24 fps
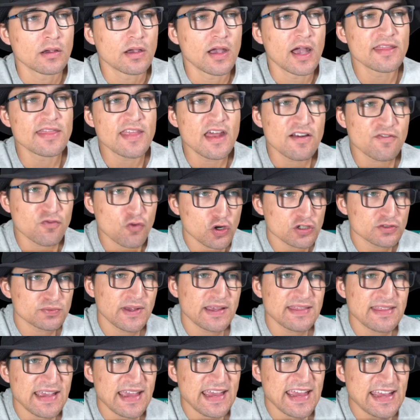And then of course we
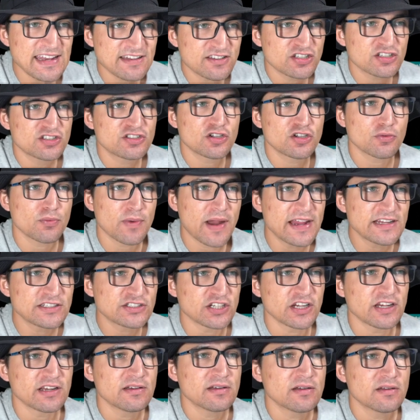had the int
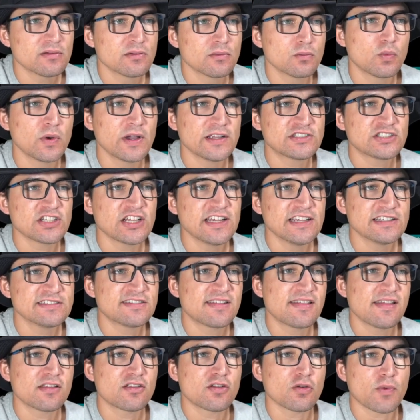duration, which is
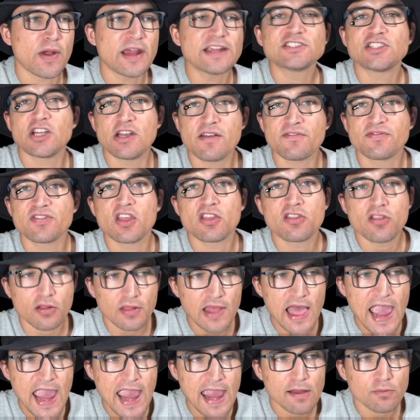the duration of the
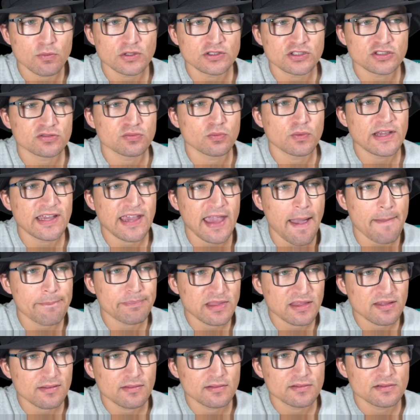delay, which we
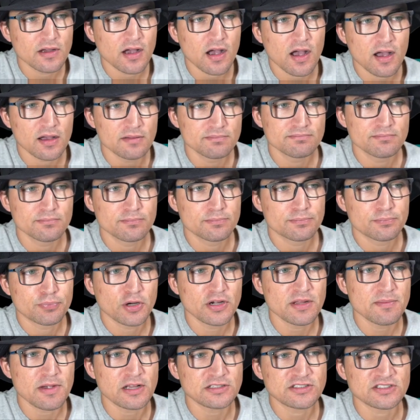kept
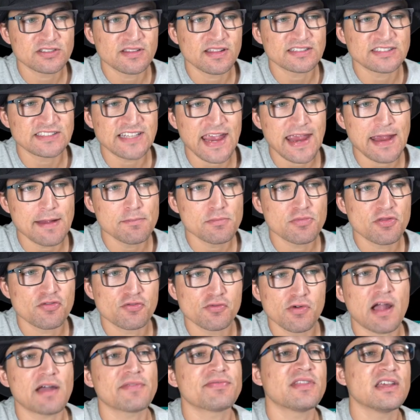pretty much the same
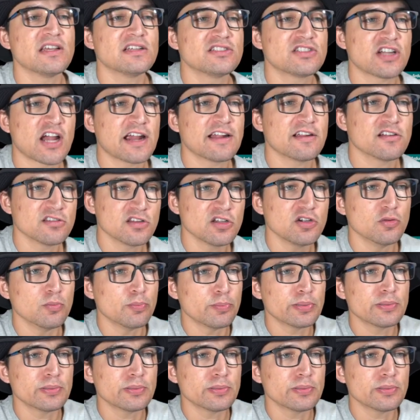throughout the entire loop.